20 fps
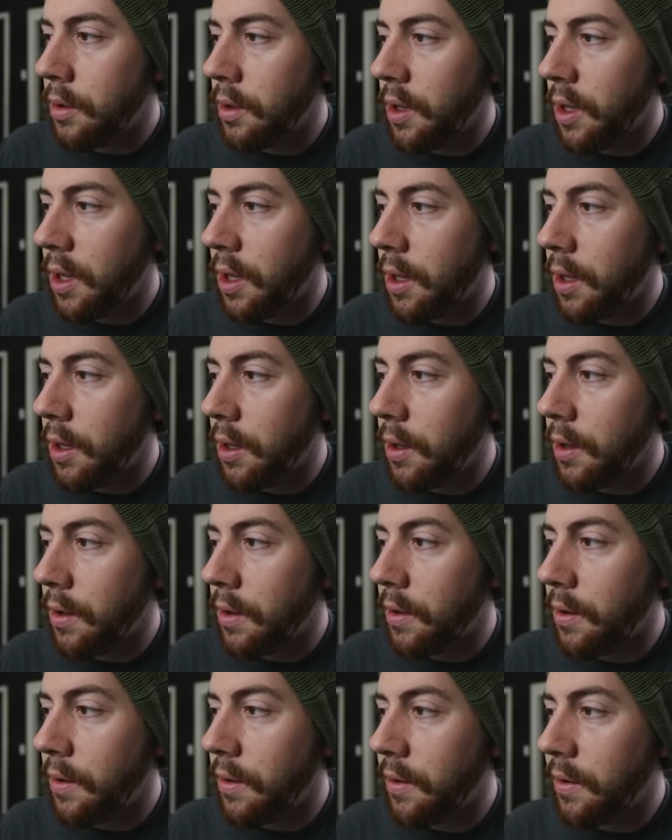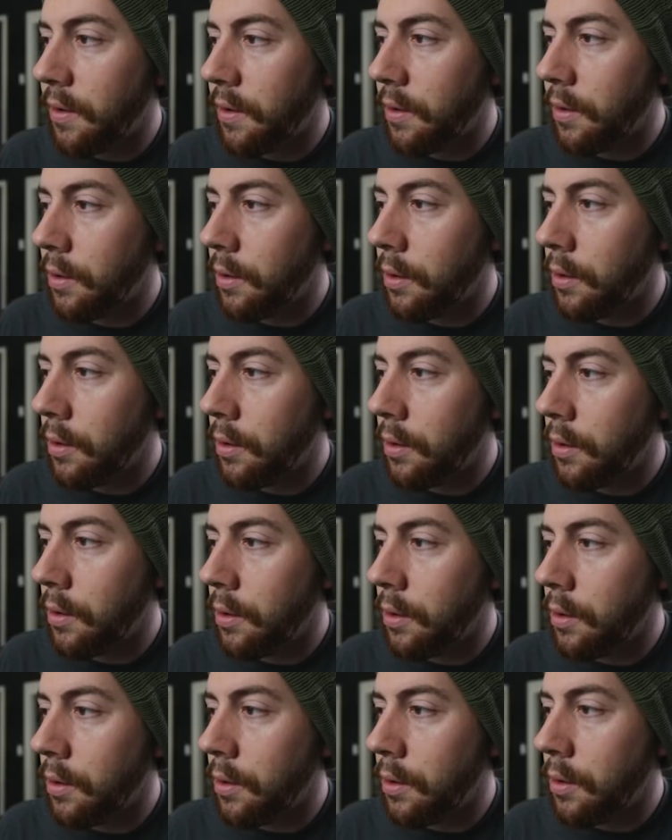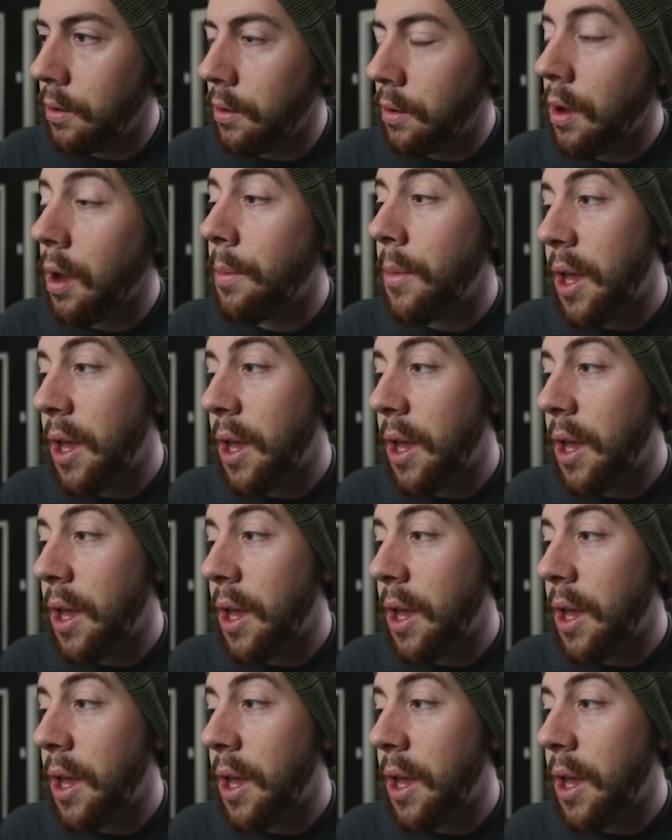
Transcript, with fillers: And I